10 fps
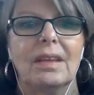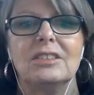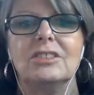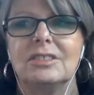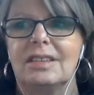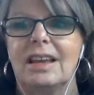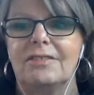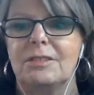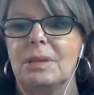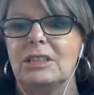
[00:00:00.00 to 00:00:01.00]
Just have
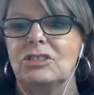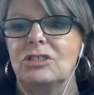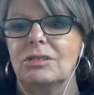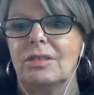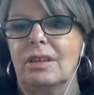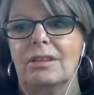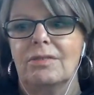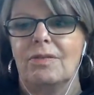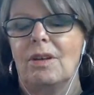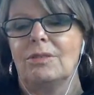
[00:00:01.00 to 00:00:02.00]
to make sure that you
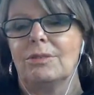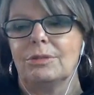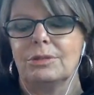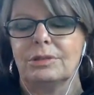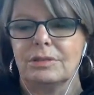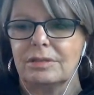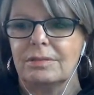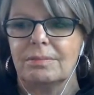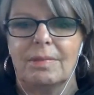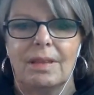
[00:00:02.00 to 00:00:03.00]
follow the rules,
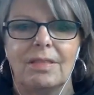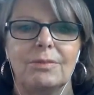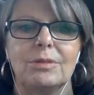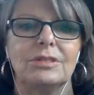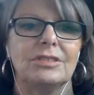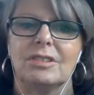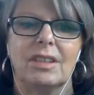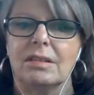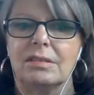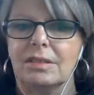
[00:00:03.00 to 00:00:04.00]
and the rules aren't
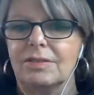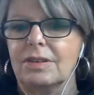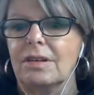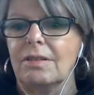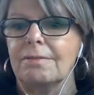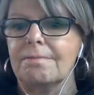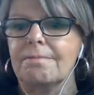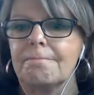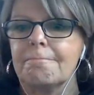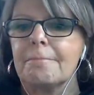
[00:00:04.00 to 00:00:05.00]
that difficult.
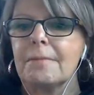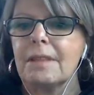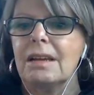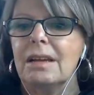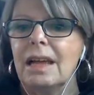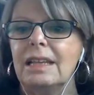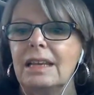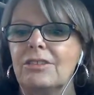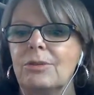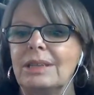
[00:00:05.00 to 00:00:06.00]
Any
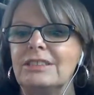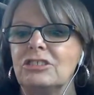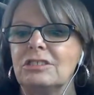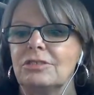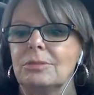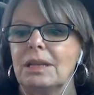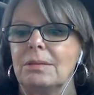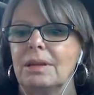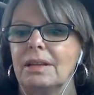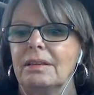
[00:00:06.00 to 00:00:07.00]
other questions from
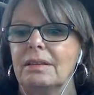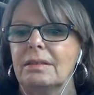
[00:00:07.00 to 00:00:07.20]
anybody?